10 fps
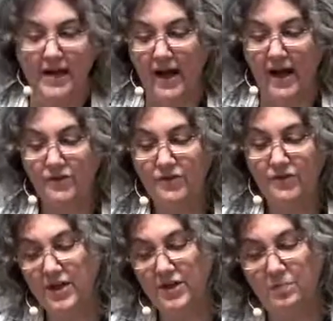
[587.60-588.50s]
As
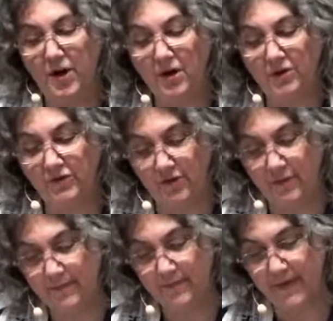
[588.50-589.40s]
day departs,
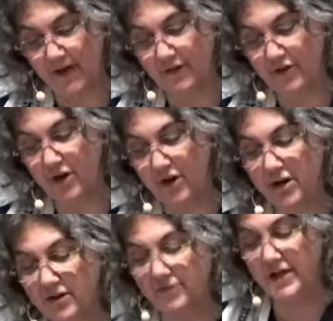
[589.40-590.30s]
as the dark
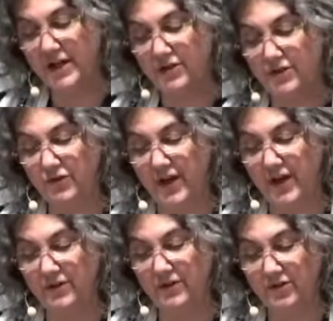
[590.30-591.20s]
of night
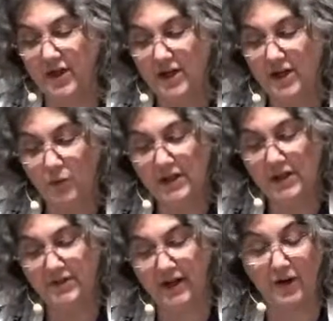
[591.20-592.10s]
descends, we
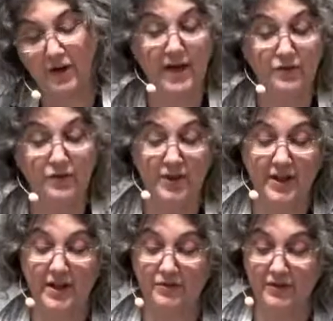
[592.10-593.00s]
lift our eyes to the
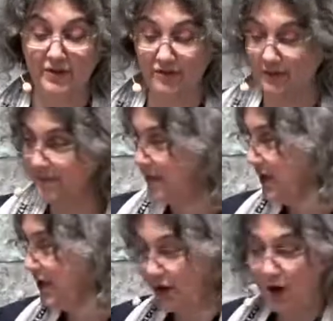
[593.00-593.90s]
heavens.
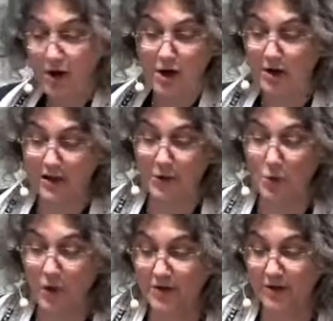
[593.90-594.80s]
In awe and
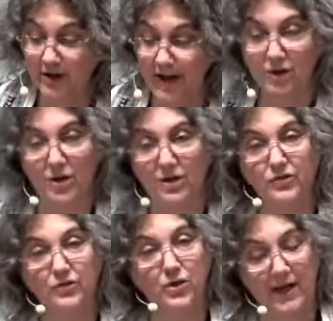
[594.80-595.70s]
wonder, our
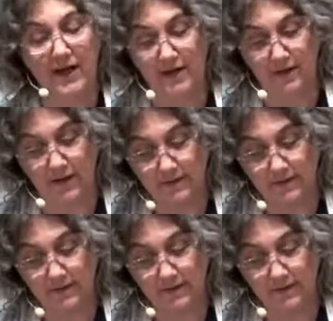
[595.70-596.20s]
hearts cry out.